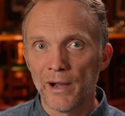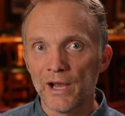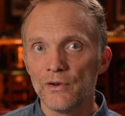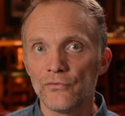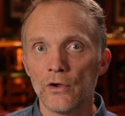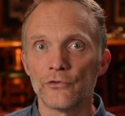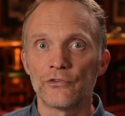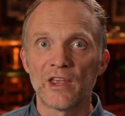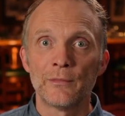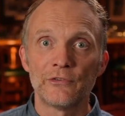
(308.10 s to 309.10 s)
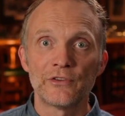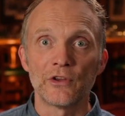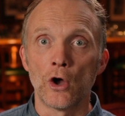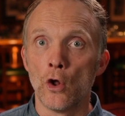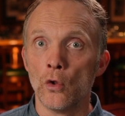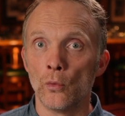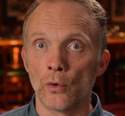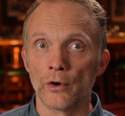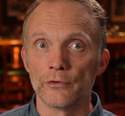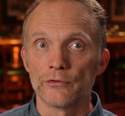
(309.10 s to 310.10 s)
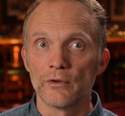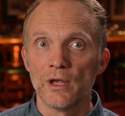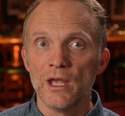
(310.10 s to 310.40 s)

by default, SAM is set to all words.